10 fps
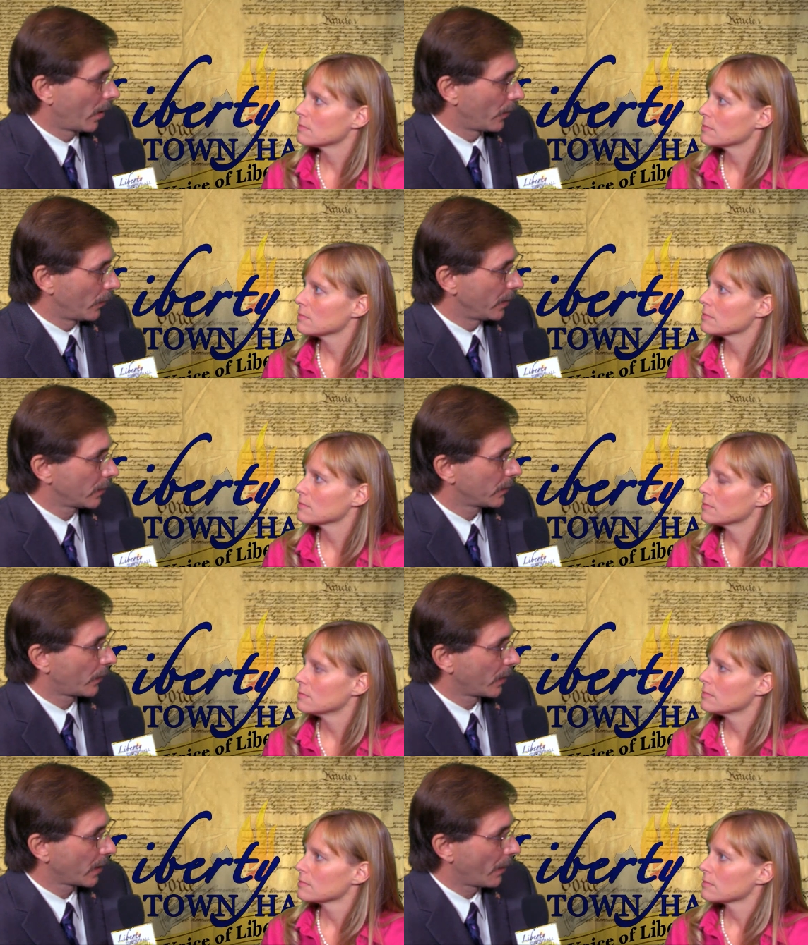Speaker 1: of the reasons,
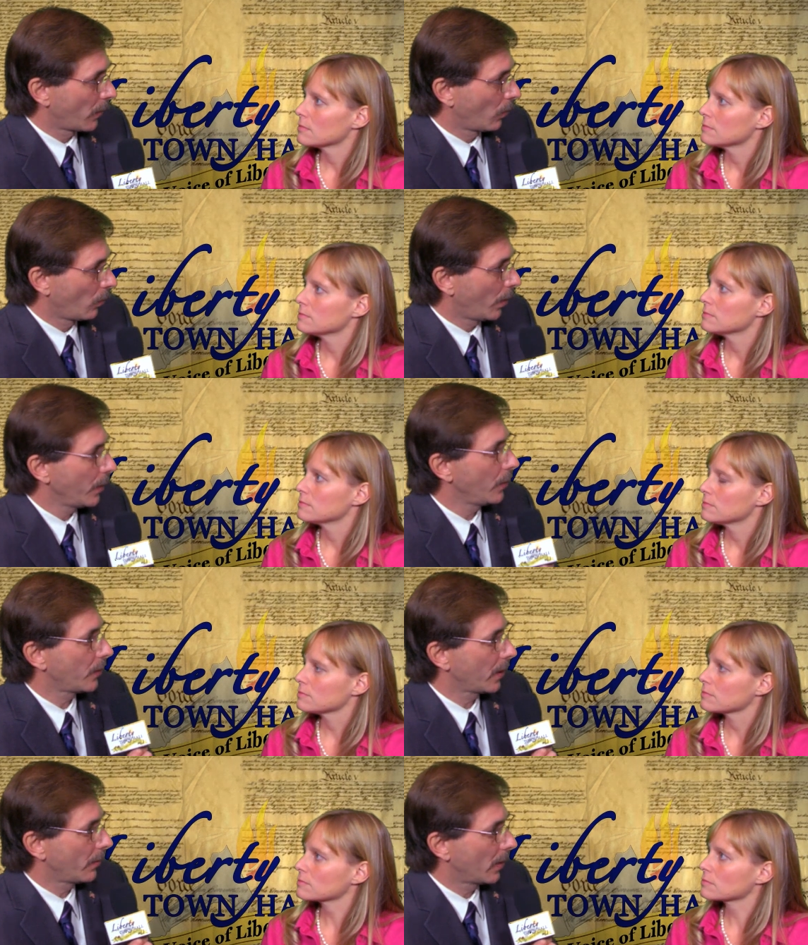for example. What do you
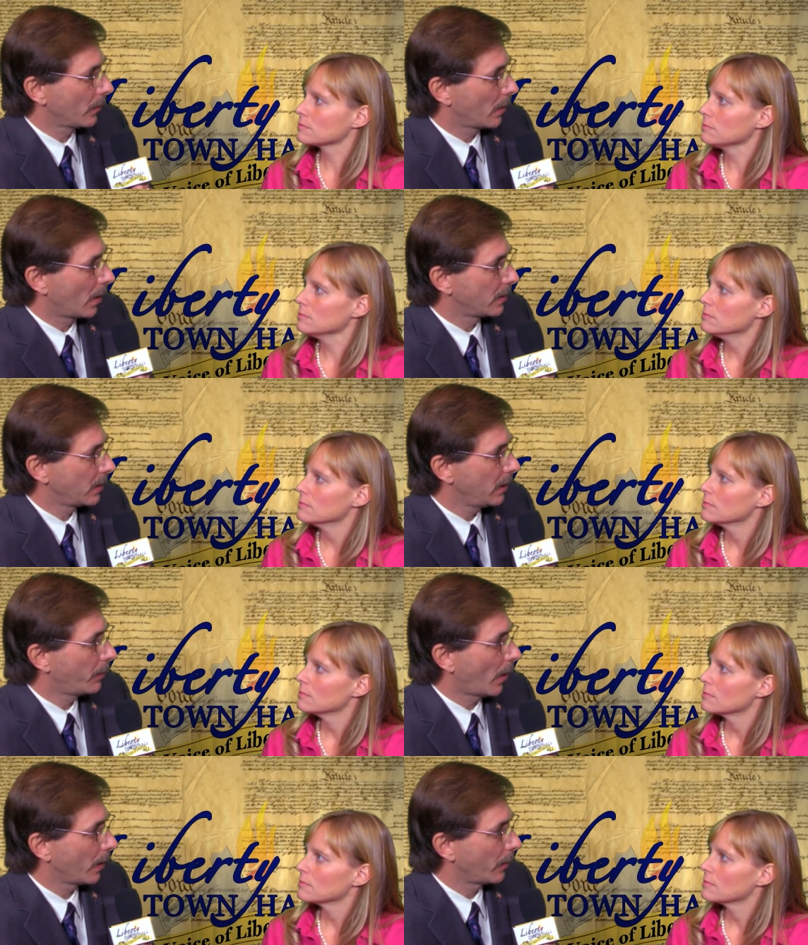think about a Tea
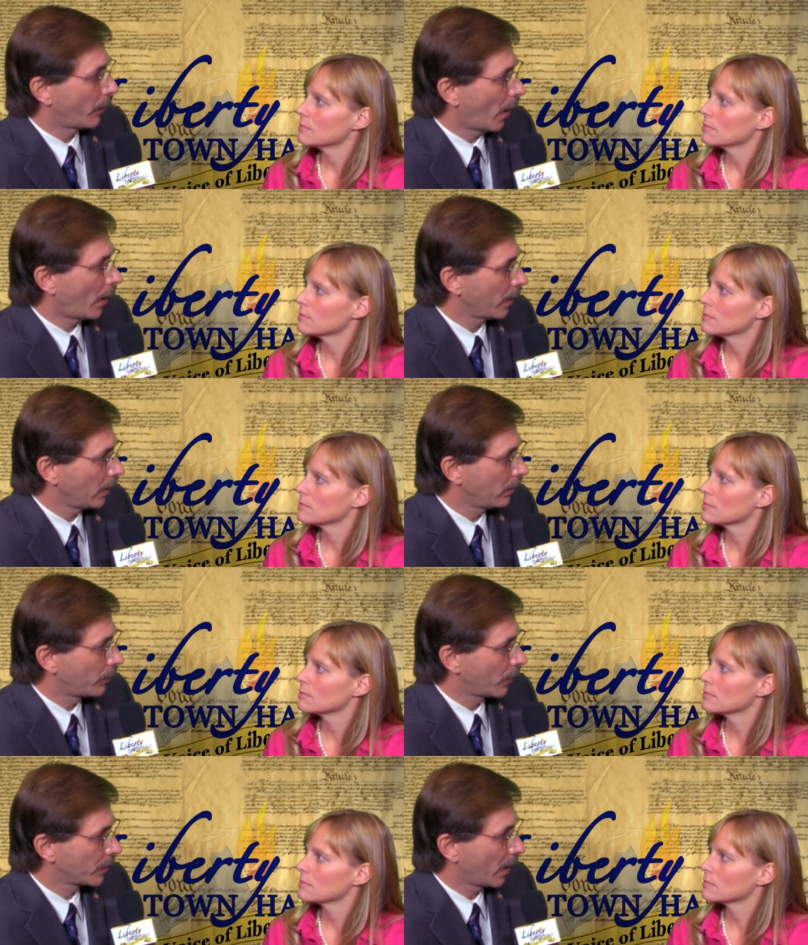Party party,
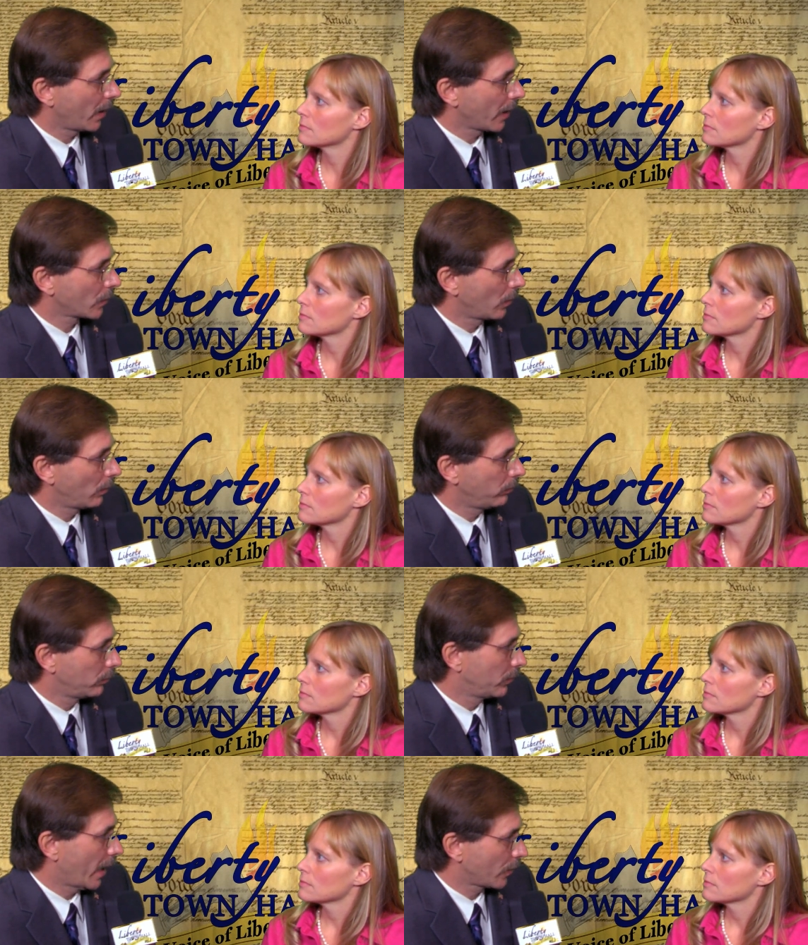per se, an actual
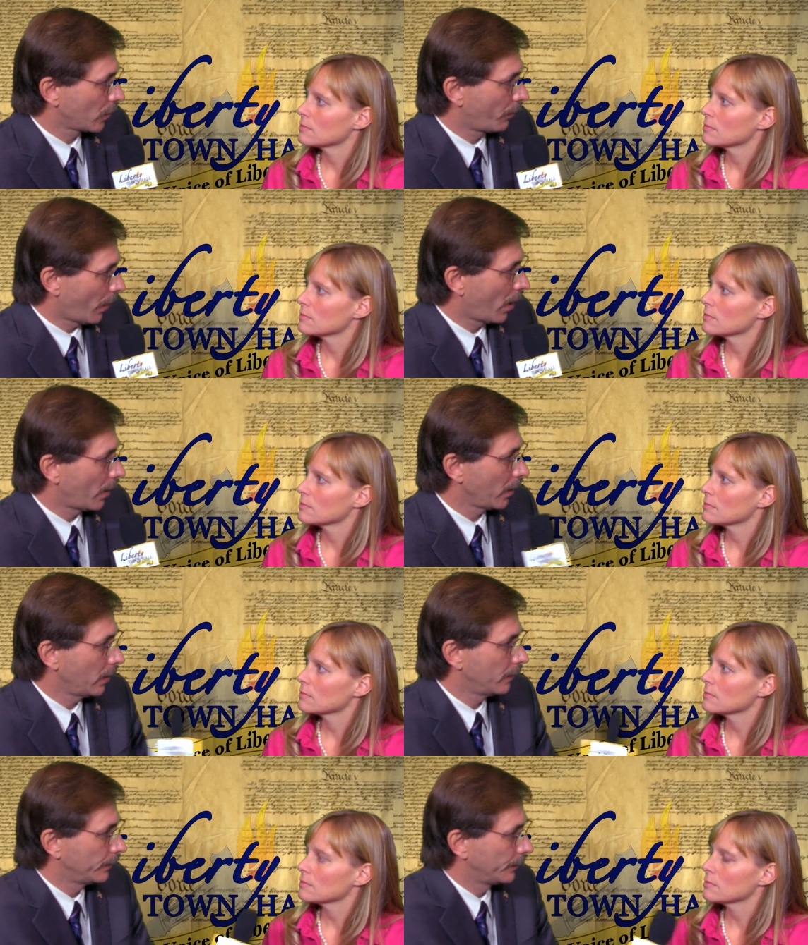national party?
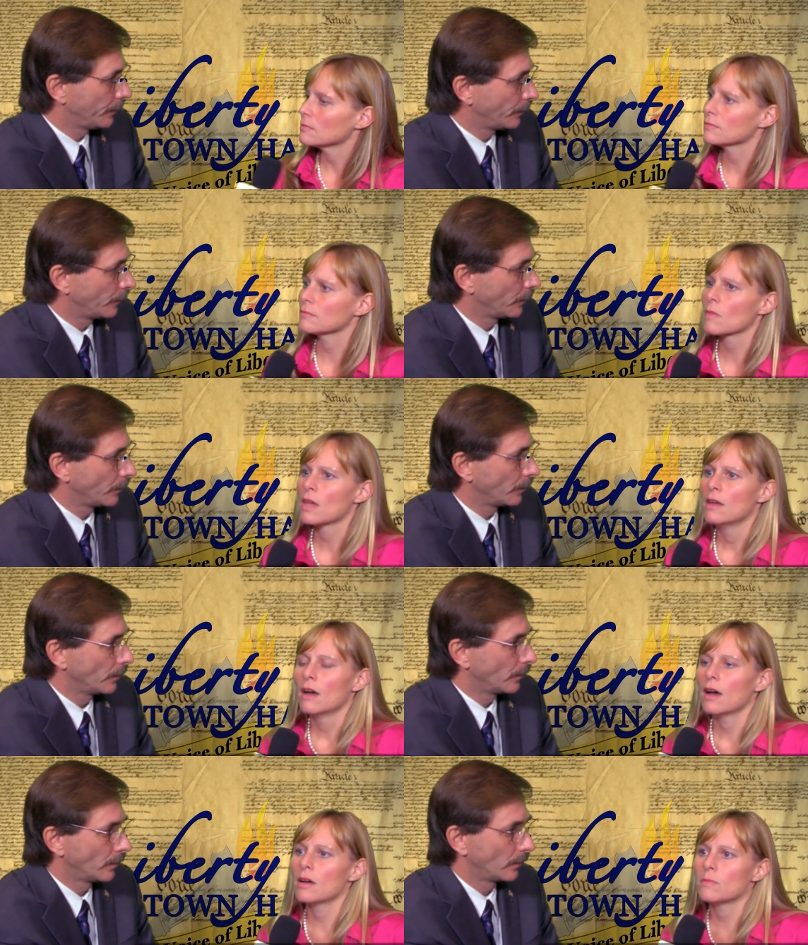
Speaker 2: Mm-hmm.
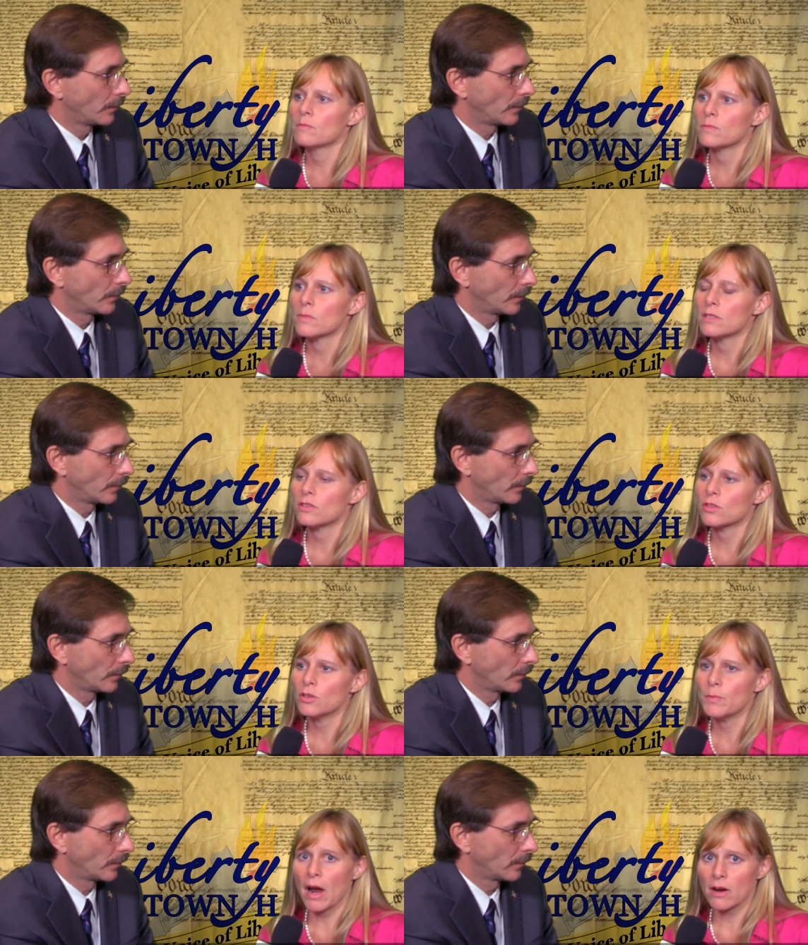Um,
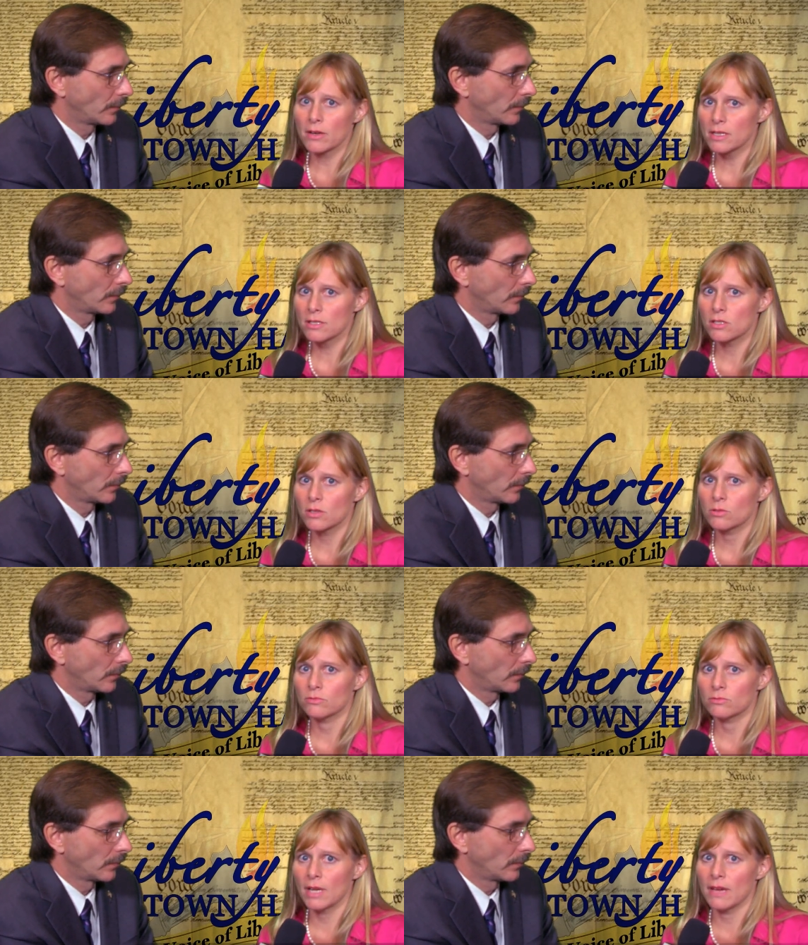third parties
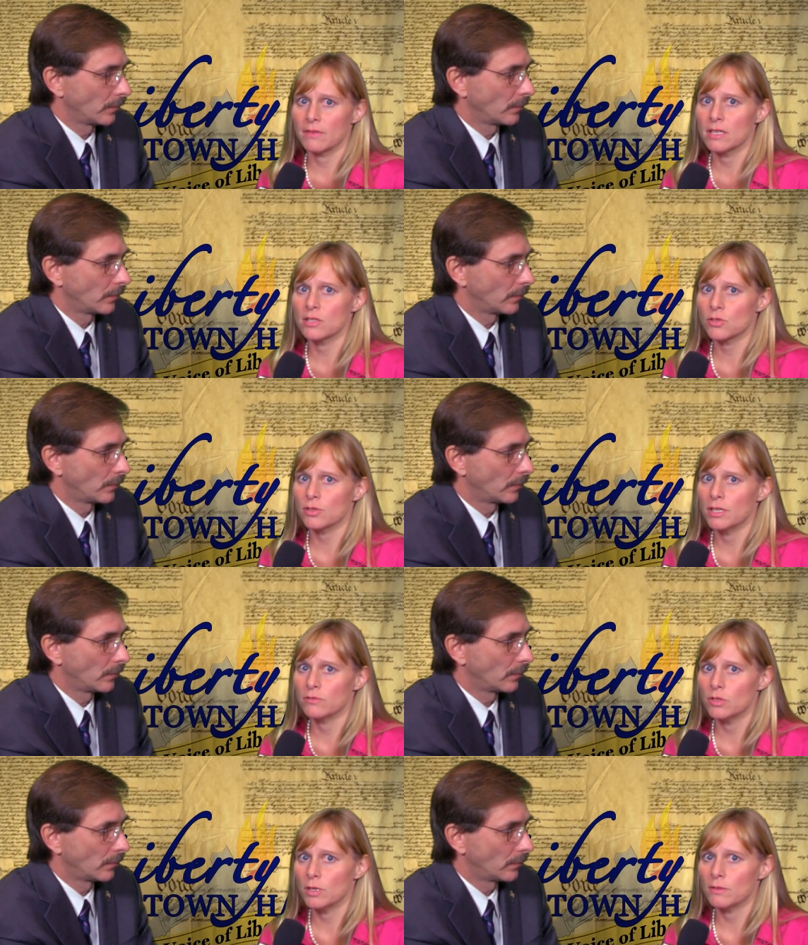don't have a history
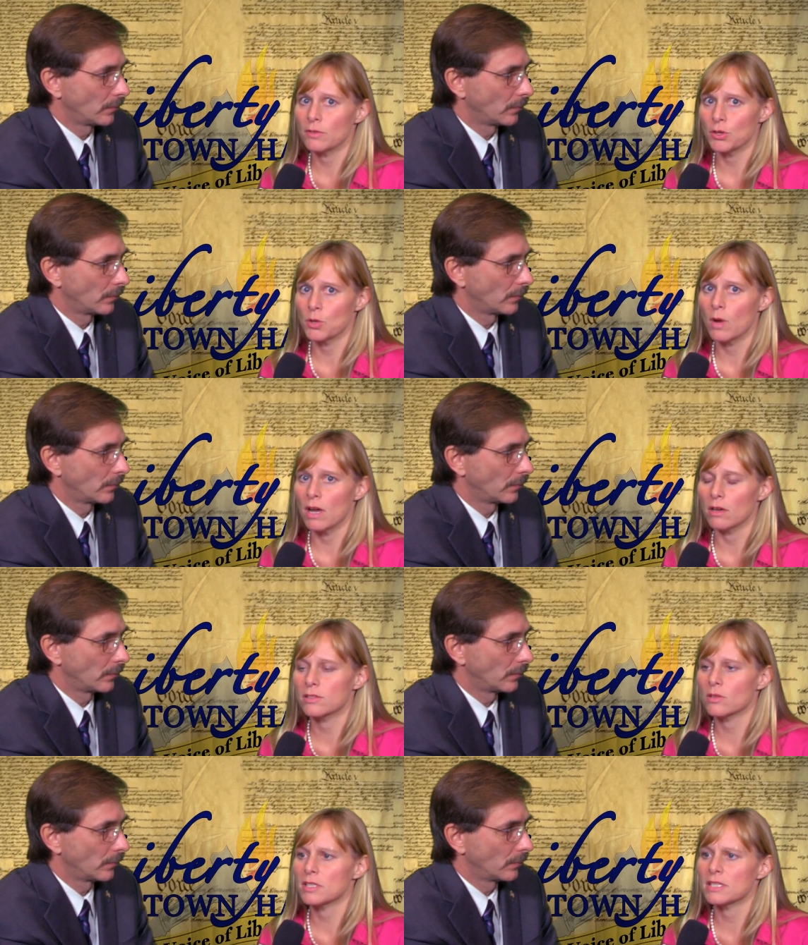of doing very well,
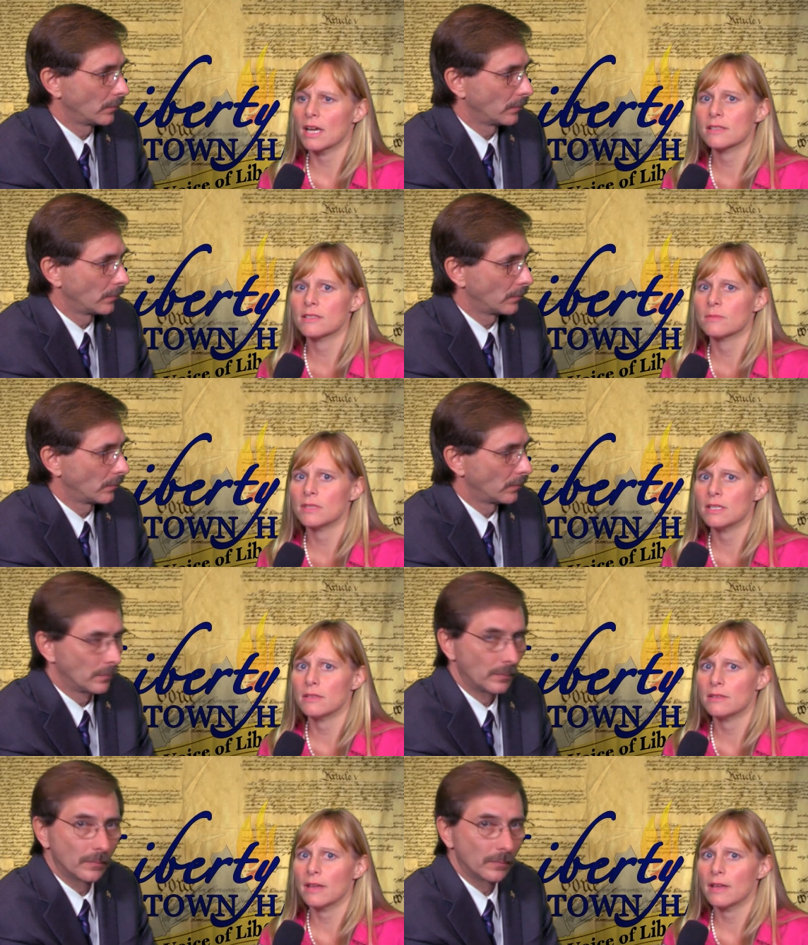so it's not something